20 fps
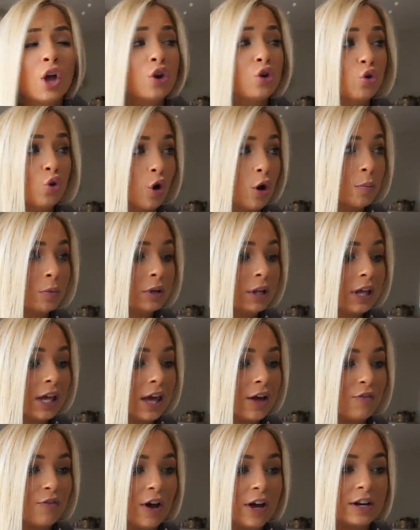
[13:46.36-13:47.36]

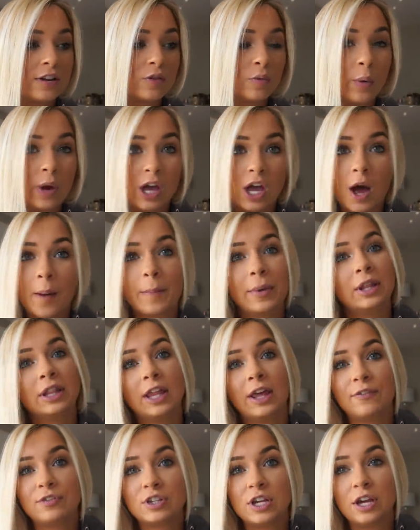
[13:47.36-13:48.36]
Normally if I just wake up and
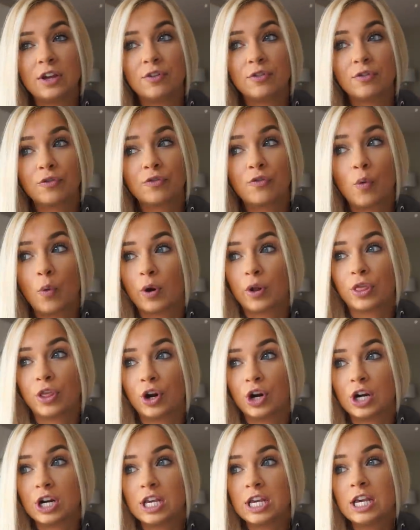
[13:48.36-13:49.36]
lift it
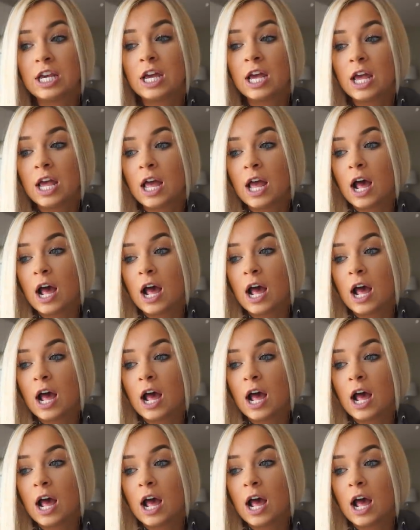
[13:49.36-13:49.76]
4.30.